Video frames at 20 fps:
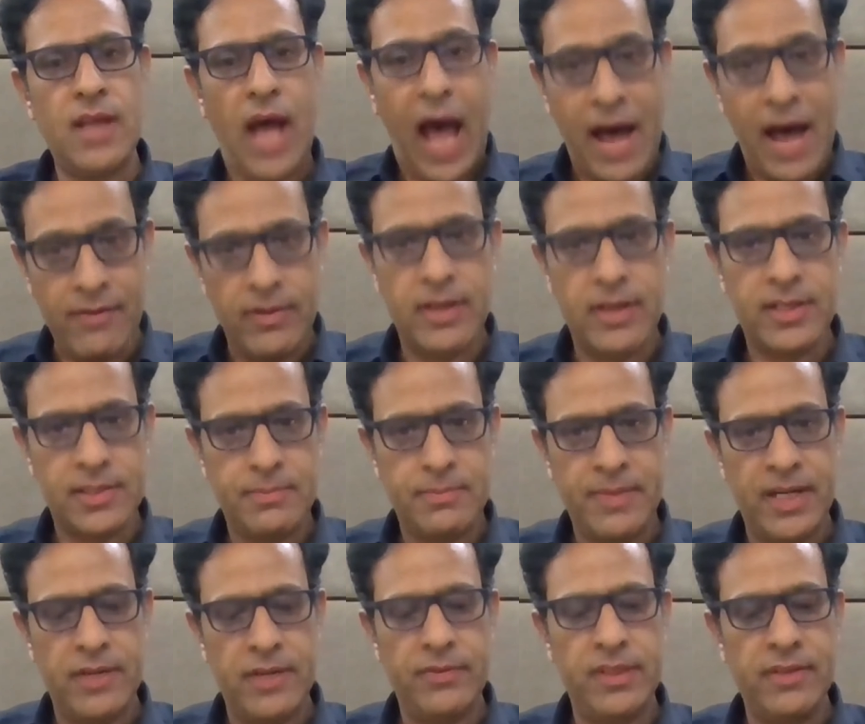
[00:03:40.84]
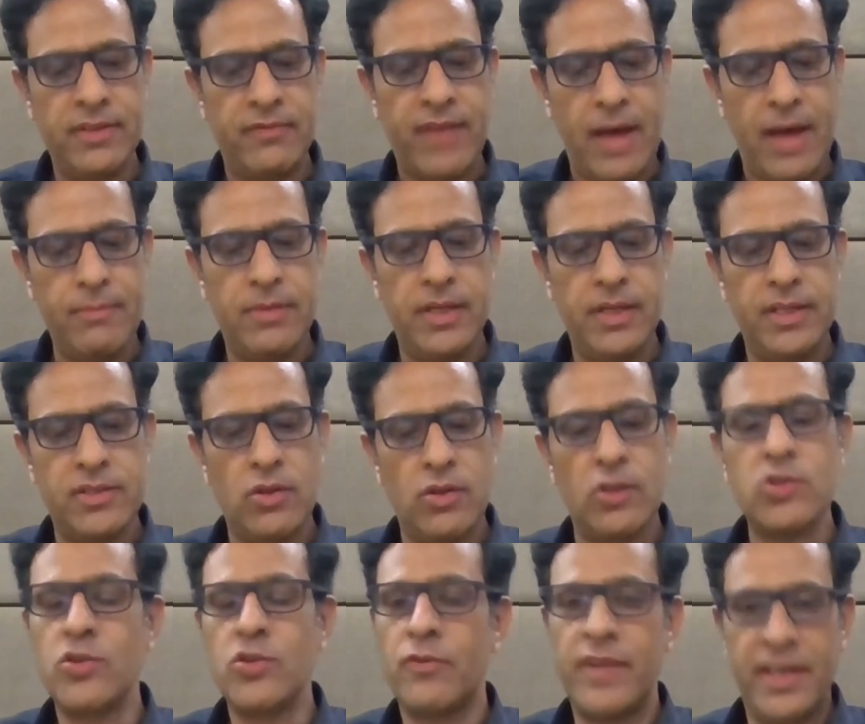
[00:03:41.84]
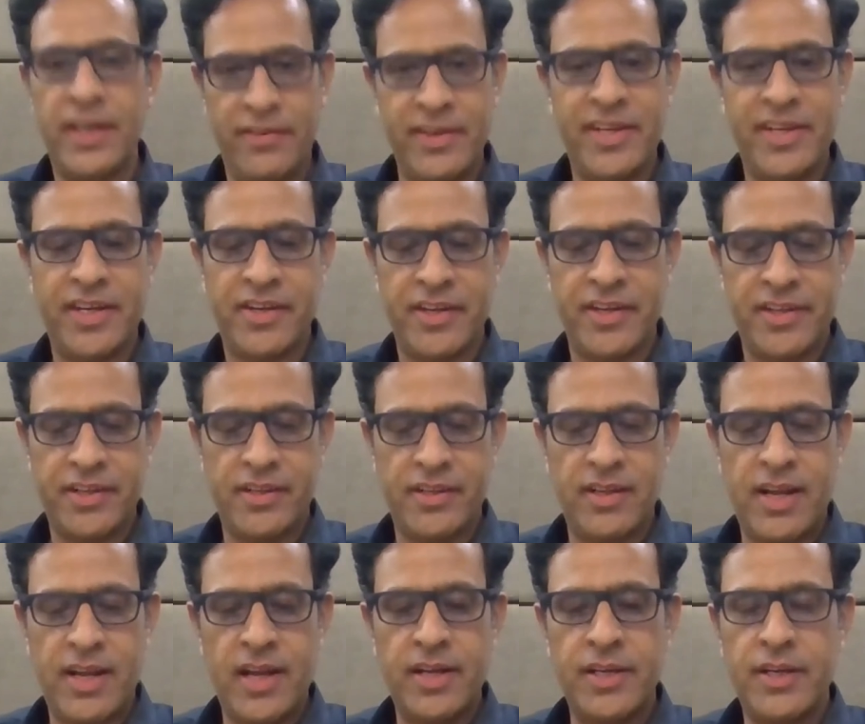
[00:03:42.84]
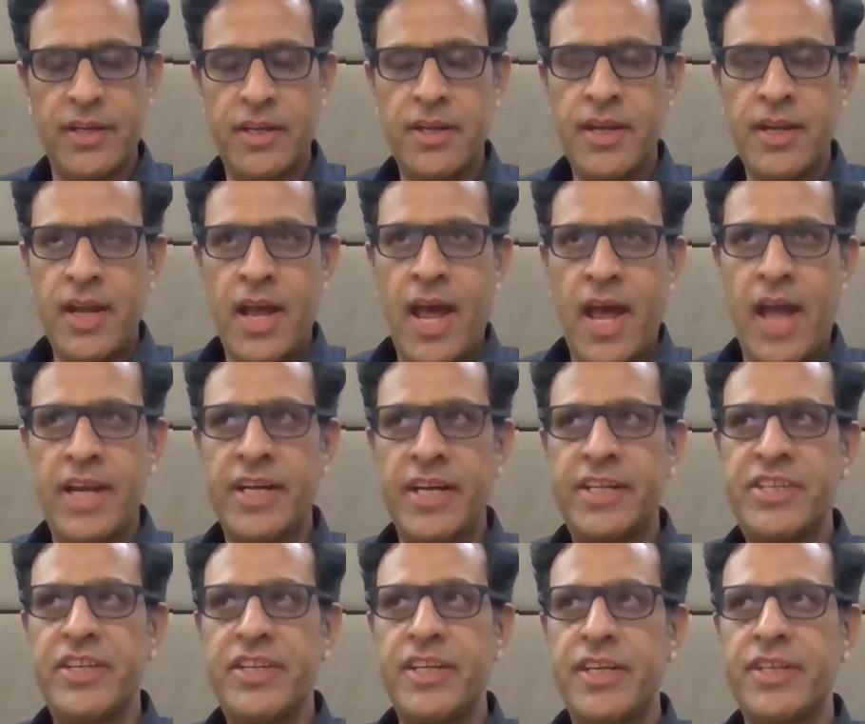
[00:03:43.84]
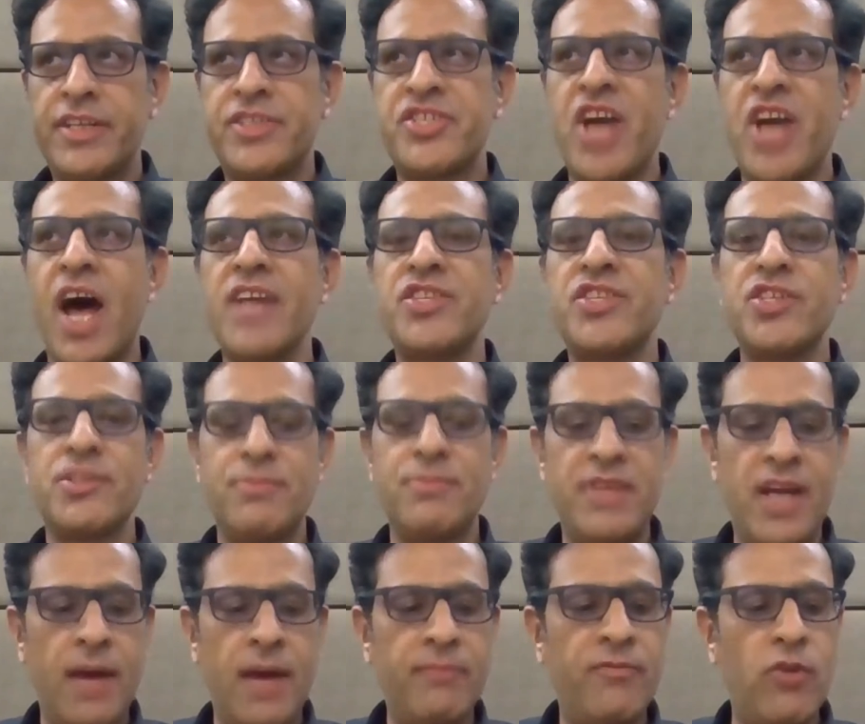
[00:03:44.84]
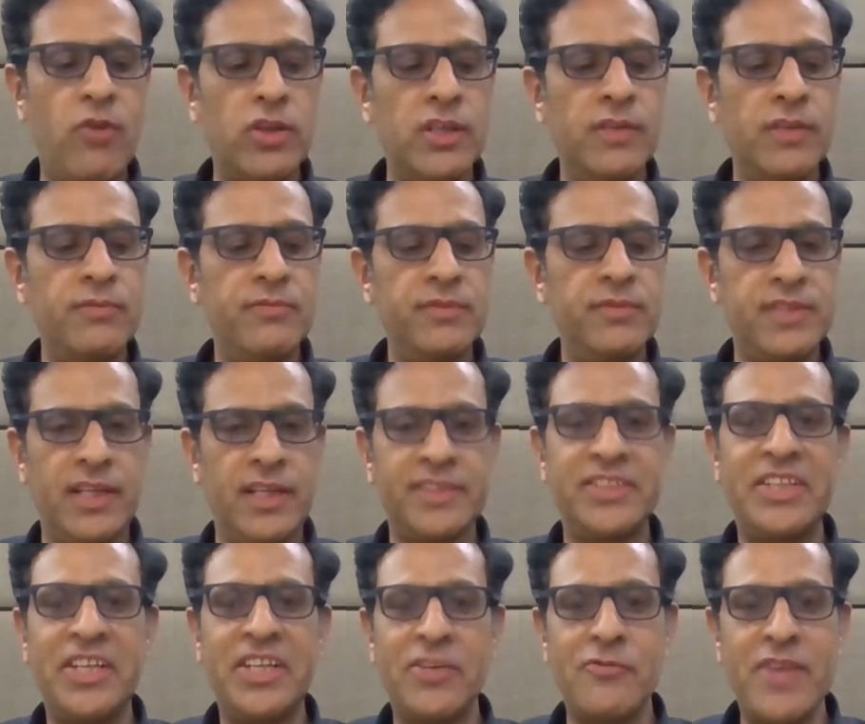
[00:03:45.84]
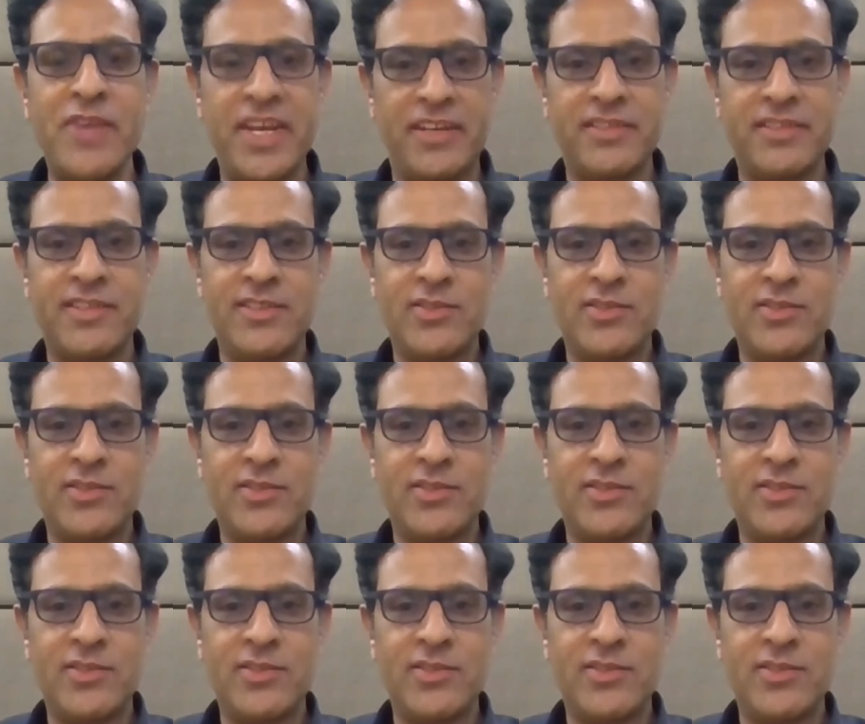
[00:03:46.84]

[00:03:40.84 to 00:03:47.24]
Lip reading: hour spent with the family is also very critical, and it charges me up for the succeeding weeks.